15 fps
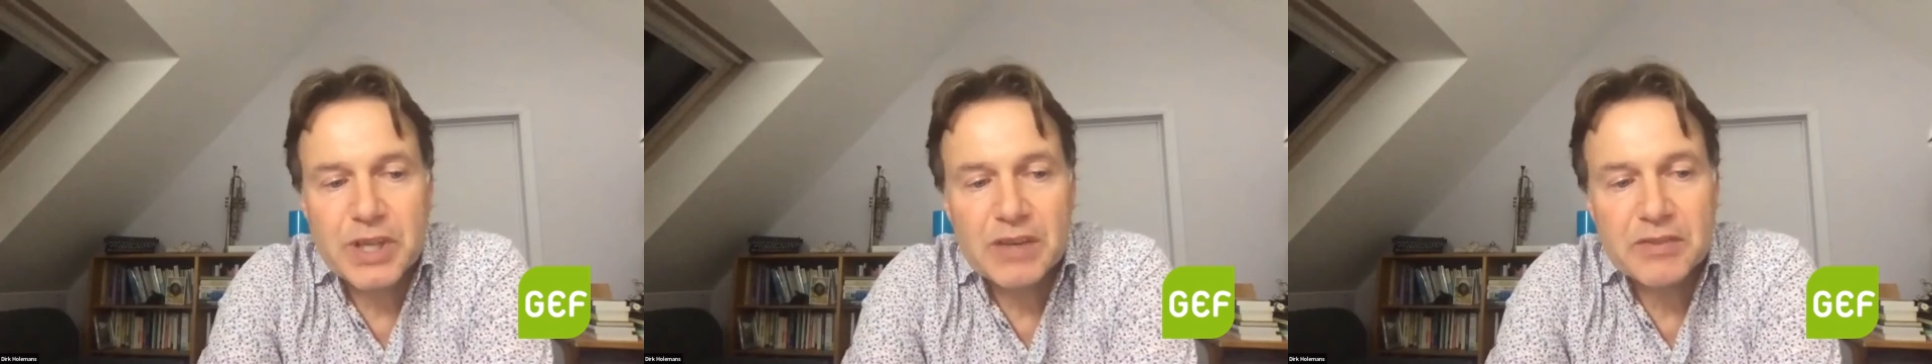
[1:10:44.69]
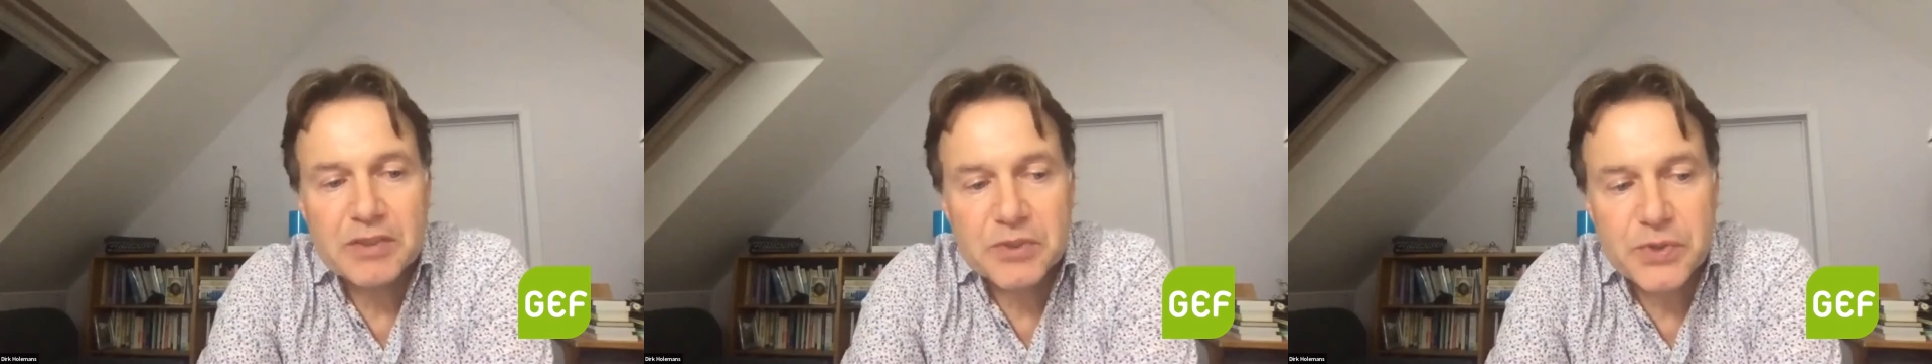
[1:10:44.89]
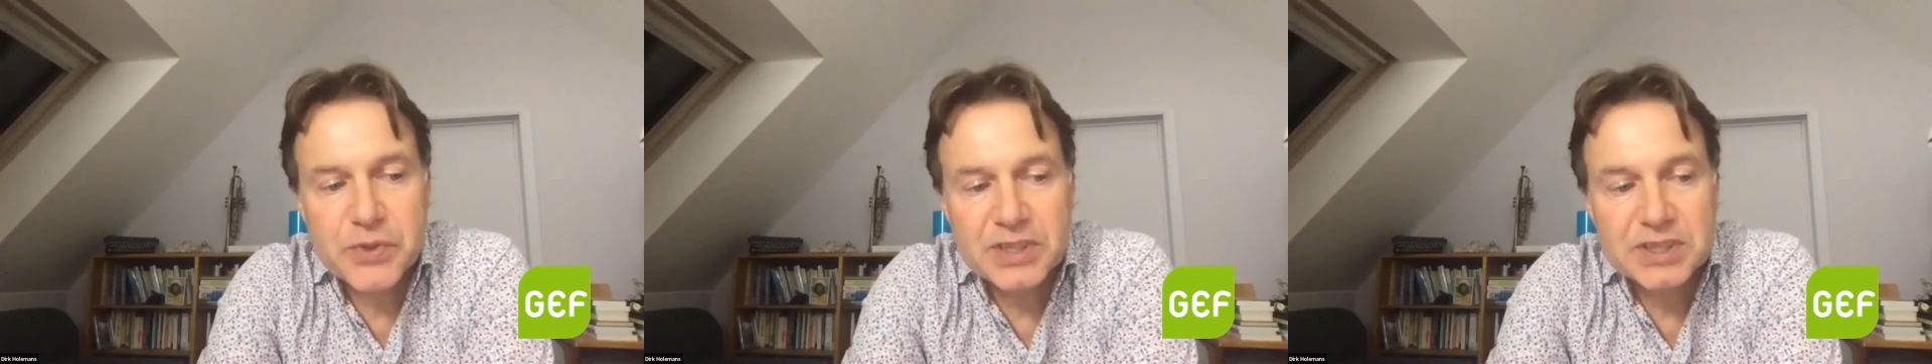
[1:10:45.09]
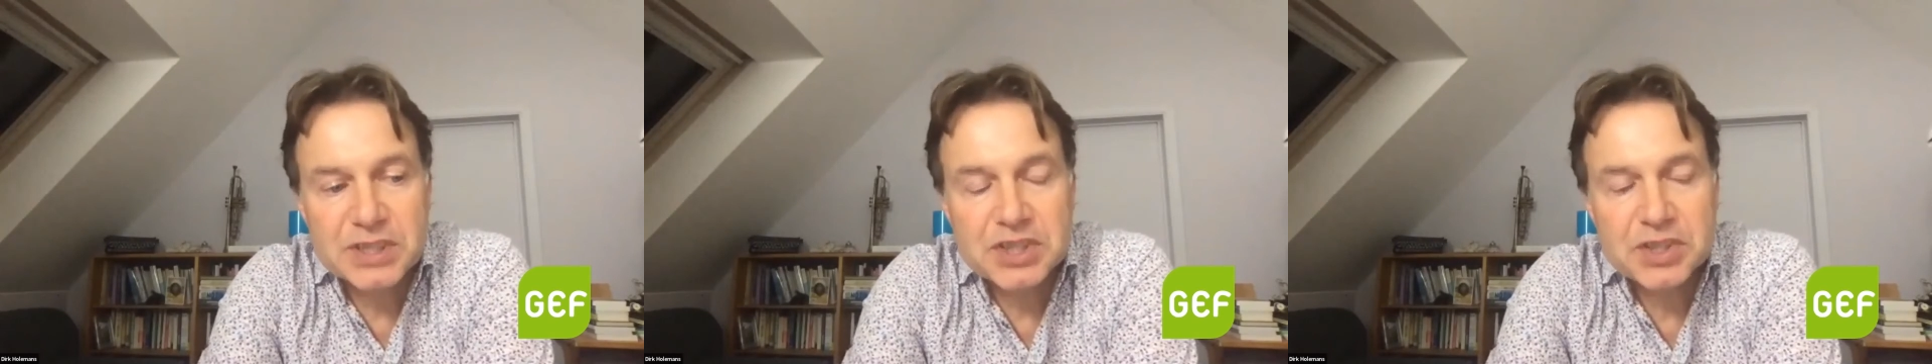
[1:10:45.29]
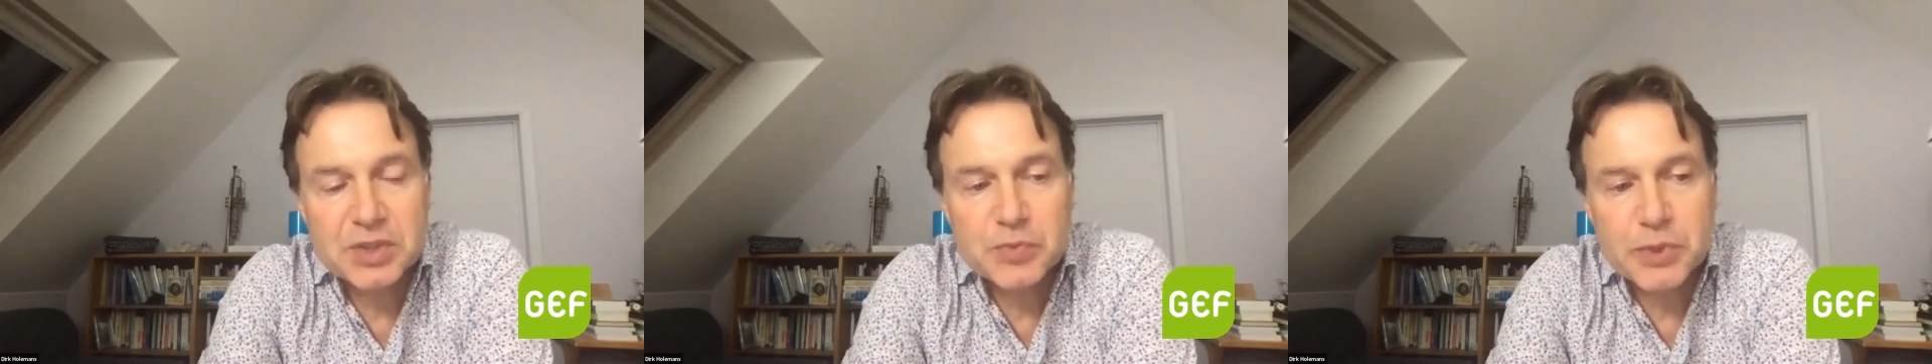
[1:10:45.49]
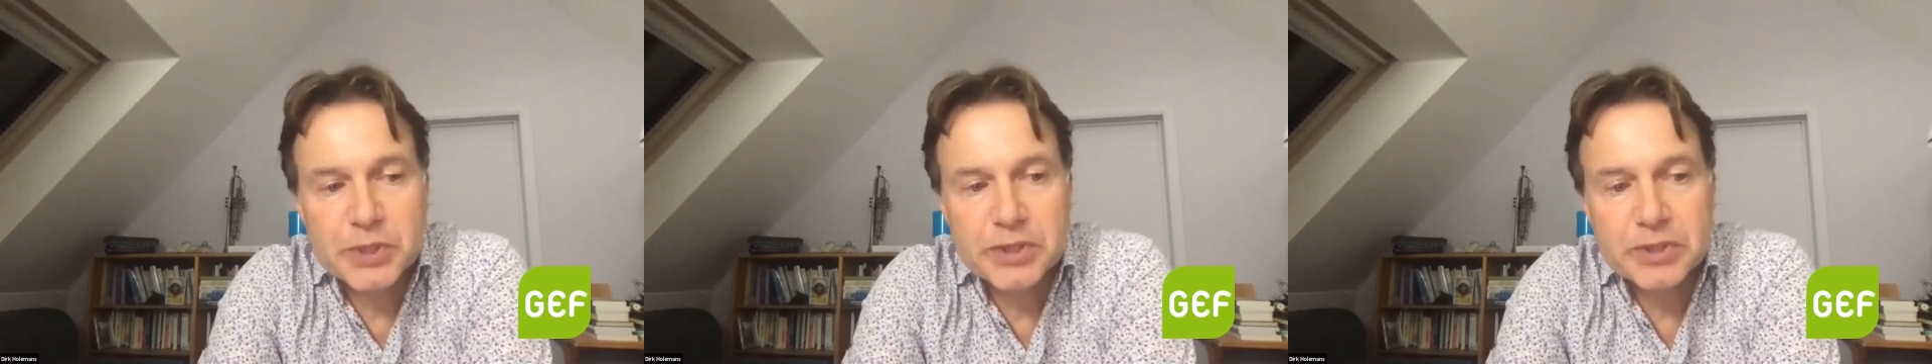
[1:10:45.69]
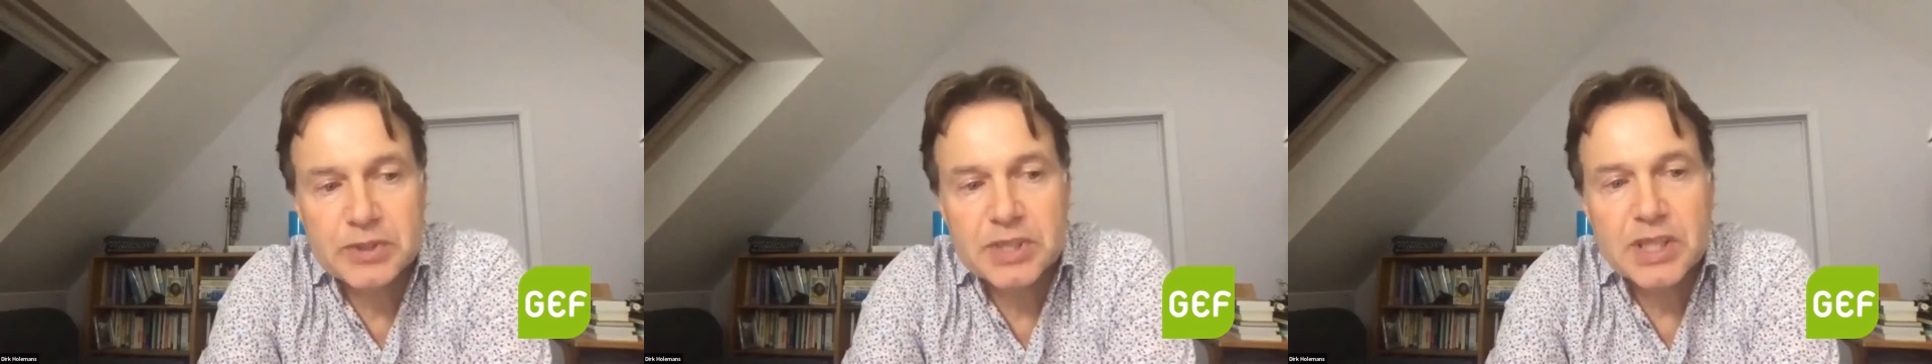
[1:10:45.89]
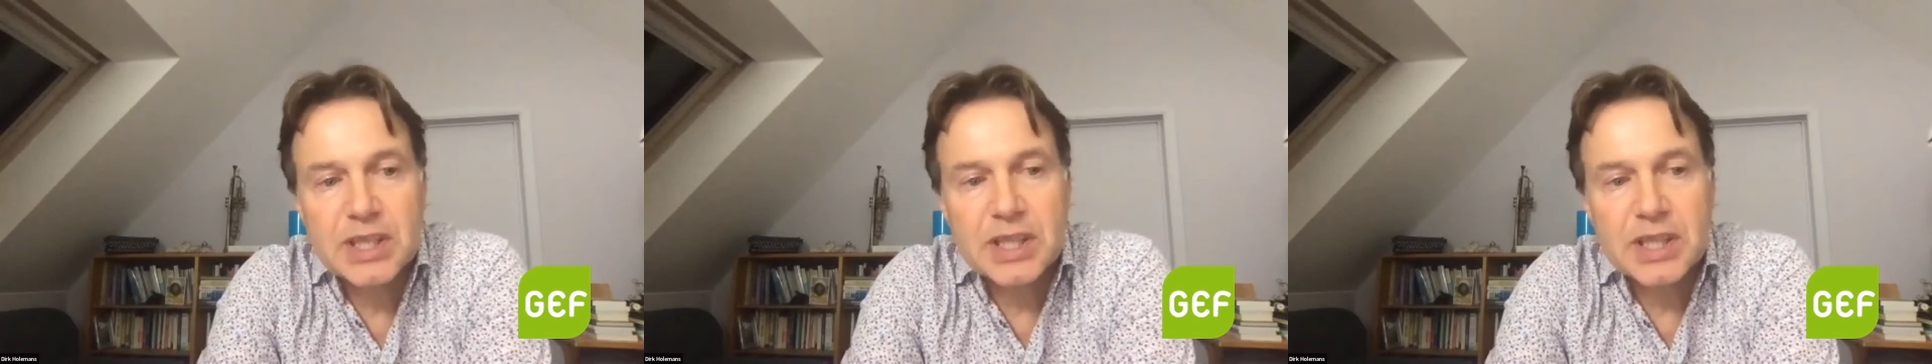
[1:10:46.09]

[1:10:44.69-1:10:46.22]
have a transition period,